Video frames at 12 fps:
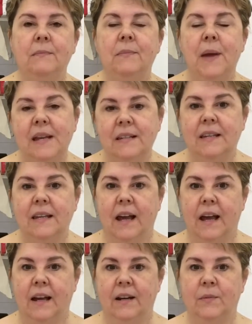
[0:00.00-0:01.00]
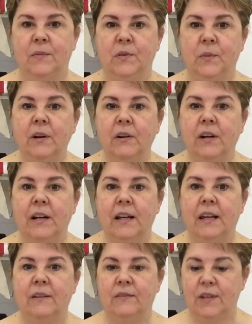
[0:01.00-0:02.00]
basic items we are going to
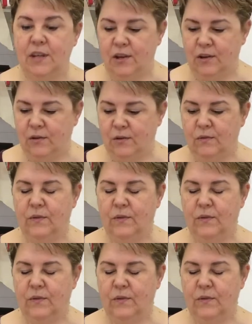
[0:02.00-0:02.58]
give to you